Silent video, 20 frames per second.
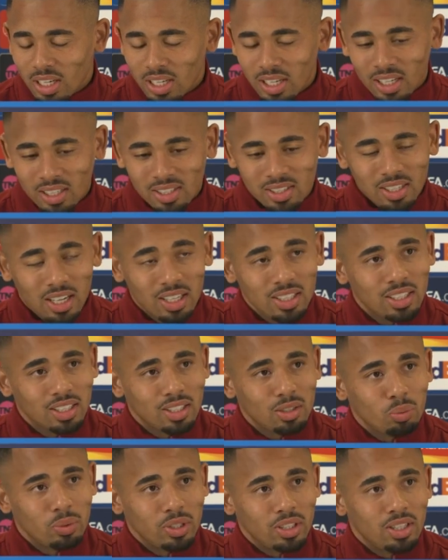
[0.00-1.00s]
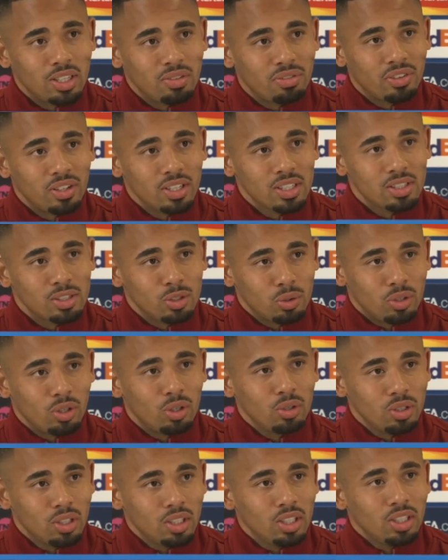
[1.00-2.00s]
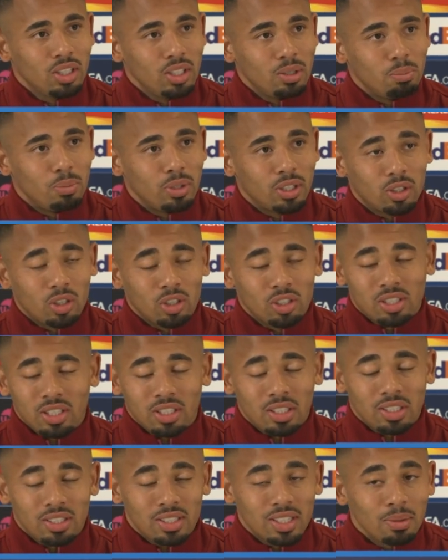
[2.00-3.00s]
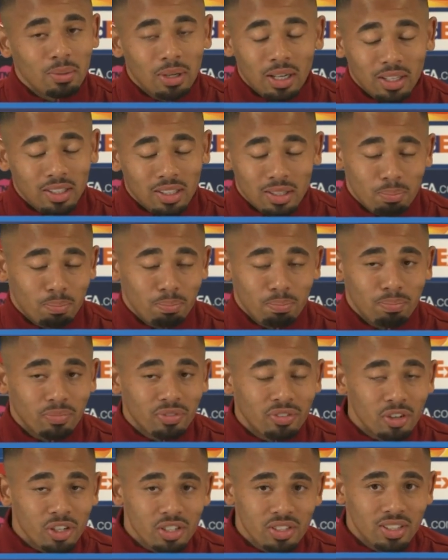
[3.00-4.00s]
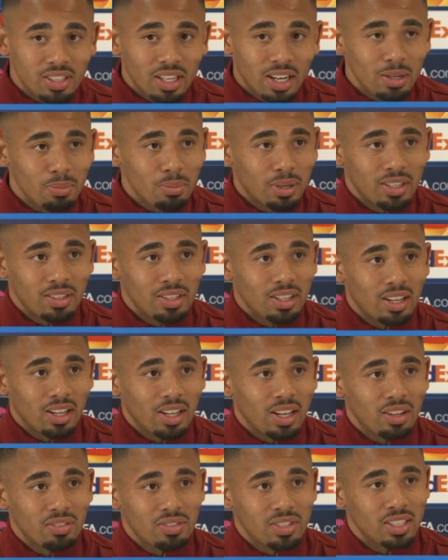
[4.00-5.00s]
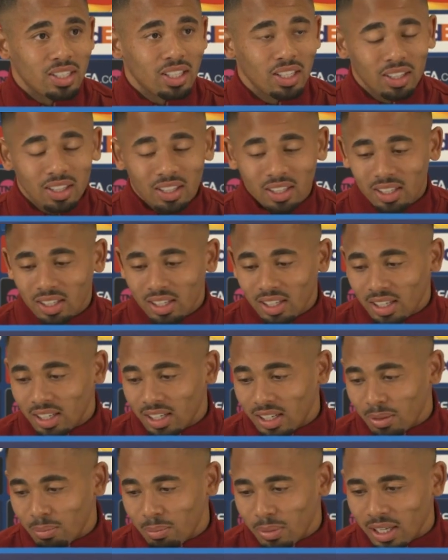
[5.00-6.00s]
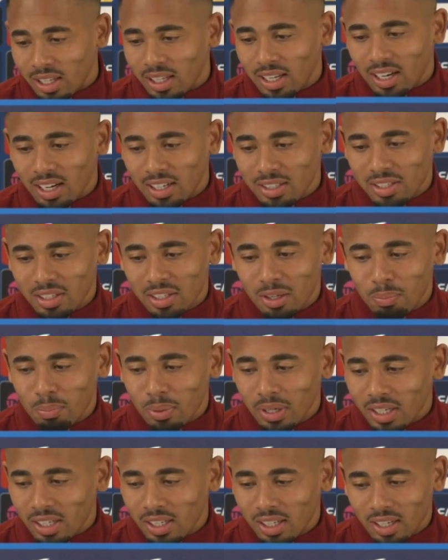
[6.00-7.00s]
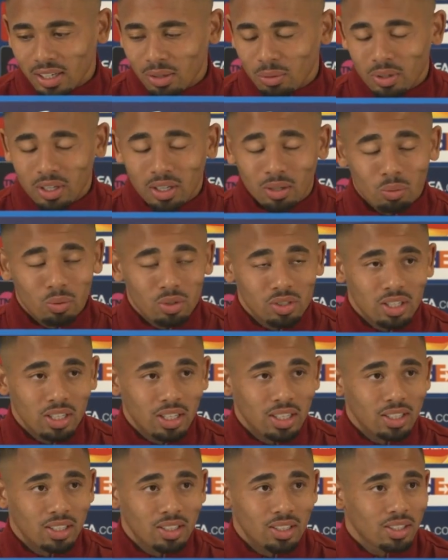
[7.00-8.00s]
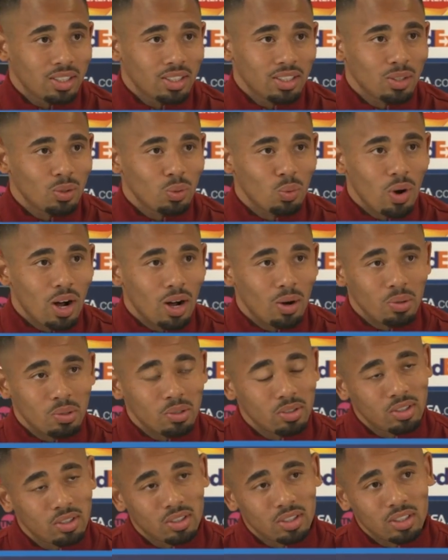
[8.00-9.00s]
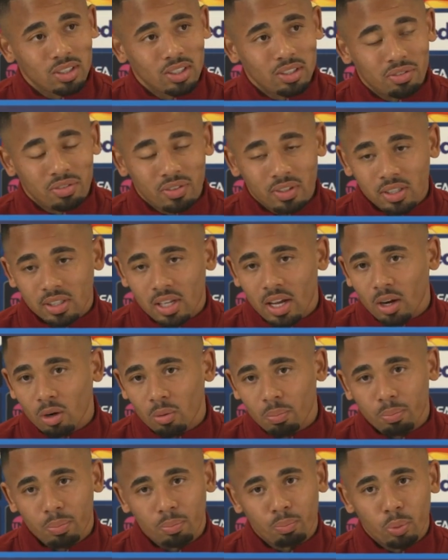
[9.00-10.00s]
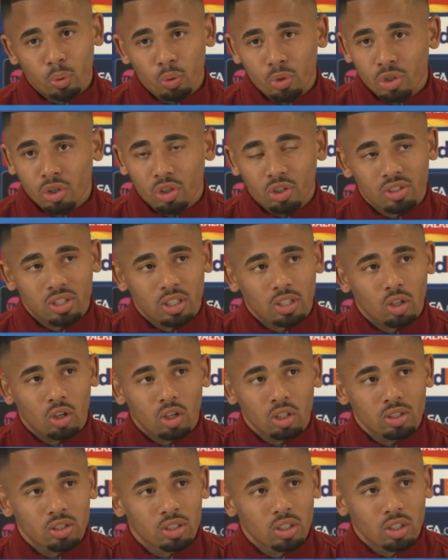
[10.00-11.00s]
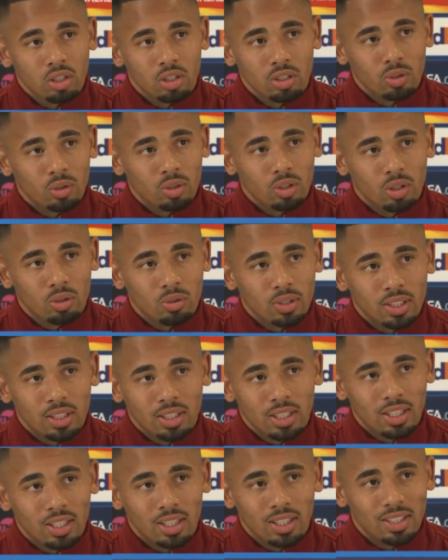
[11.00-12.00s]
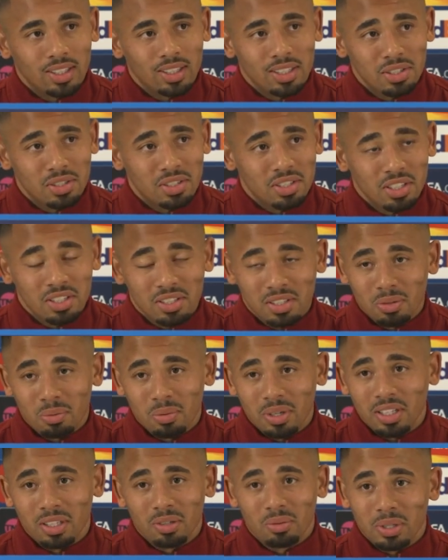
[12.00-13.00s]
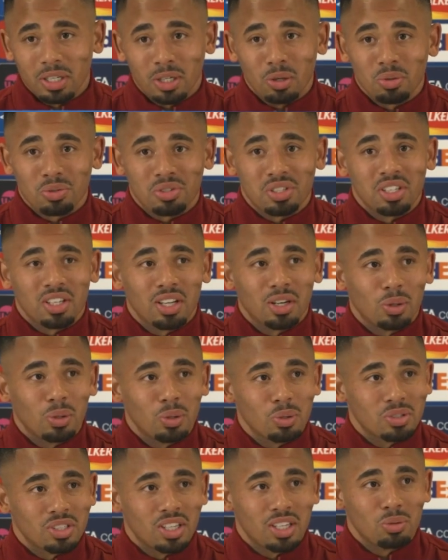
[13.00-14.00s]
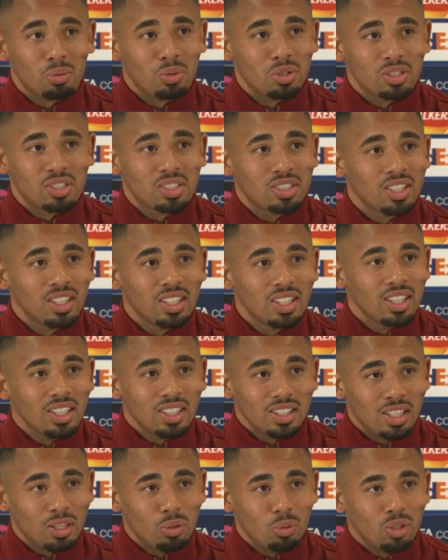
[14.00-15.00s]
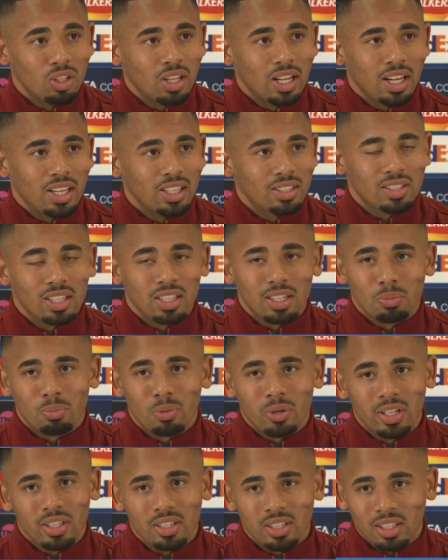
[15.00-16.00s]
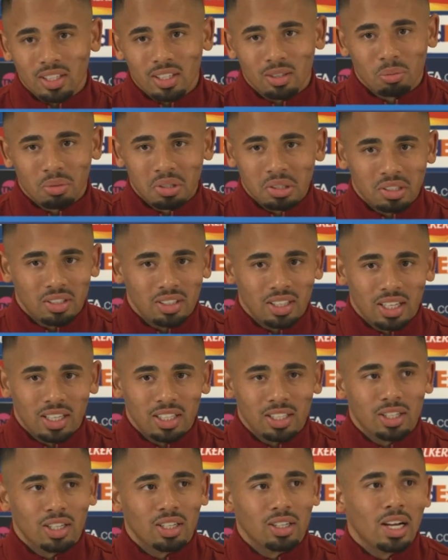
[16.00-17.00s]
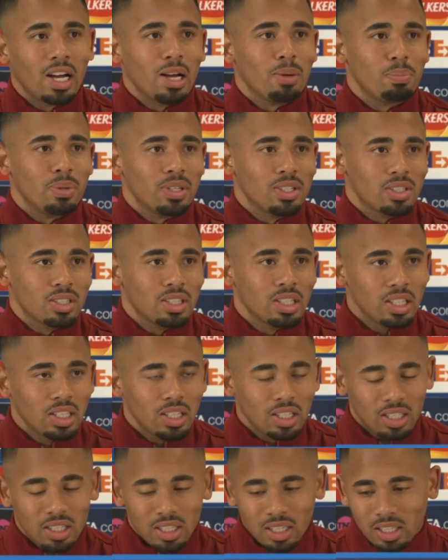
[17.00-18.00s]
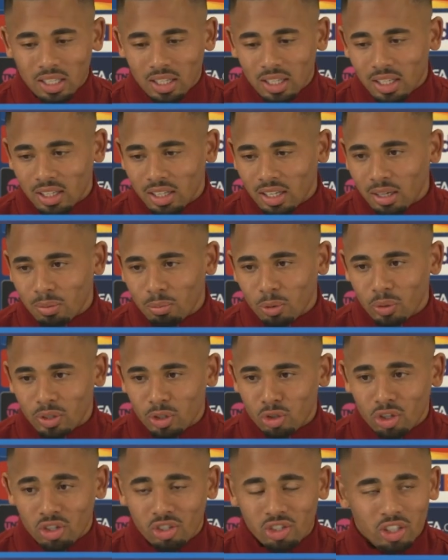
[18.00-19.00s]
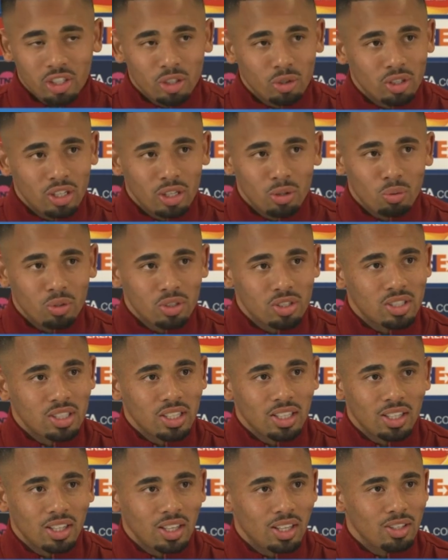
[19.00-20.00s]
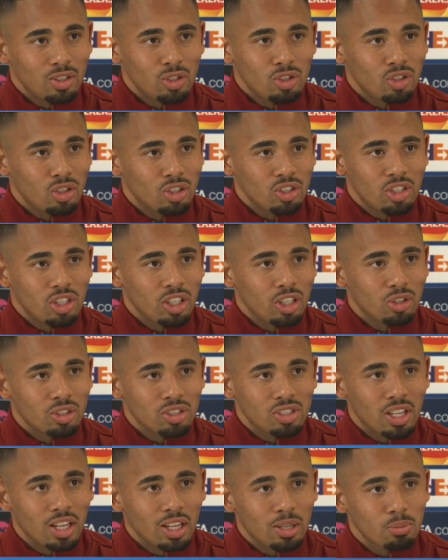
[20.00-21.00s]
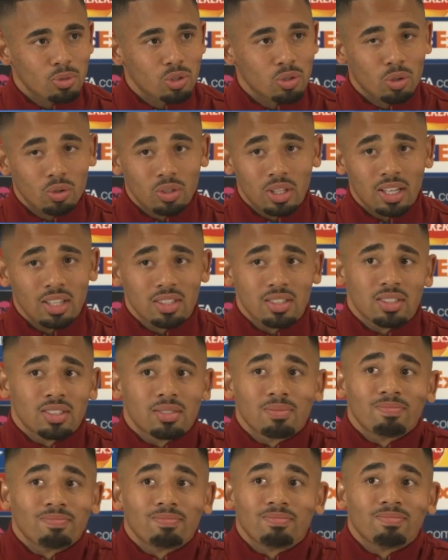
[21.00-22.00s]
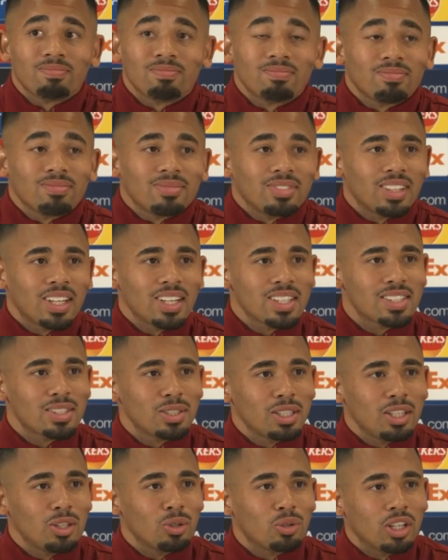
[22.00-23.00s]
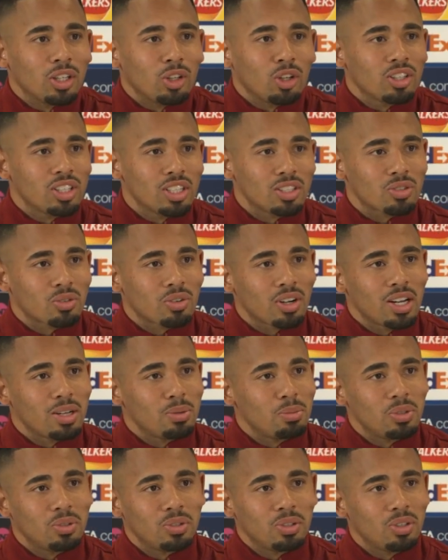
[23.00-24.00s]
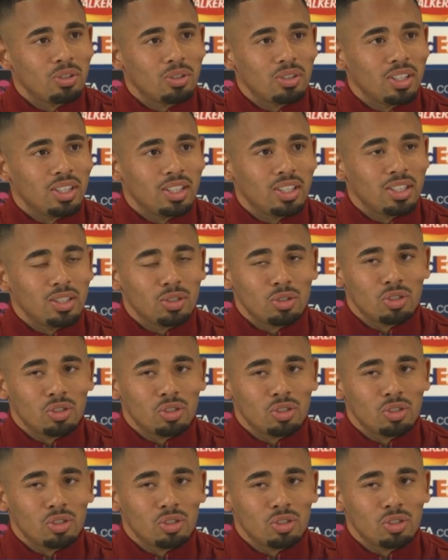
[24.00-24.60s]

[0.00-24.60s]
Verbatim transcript: excited with the fans, you know, because at the at the first time I, I have seen uh, being an Arsenal player, I, I was like, wow, the fans help push us a lot, you know. And the, this season when we consider goals, they was they were like celebrating when like uh, happens in the derby with Jorginho, they were singing Jorginho's name. So that's that's you cannot describe, you know. Uh, you